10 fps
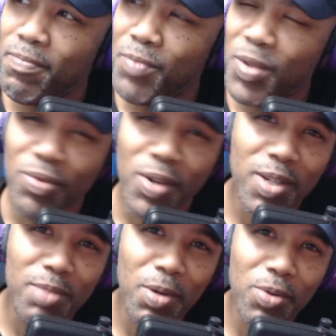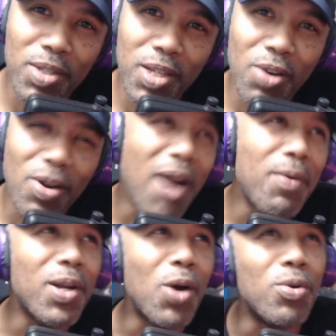As far as boats go, I
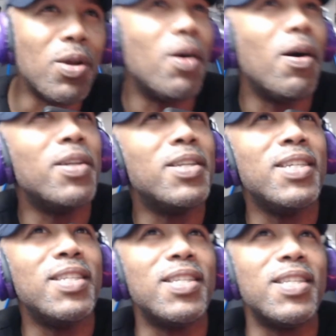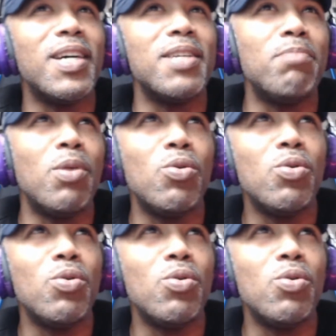would own a decent-sized boat.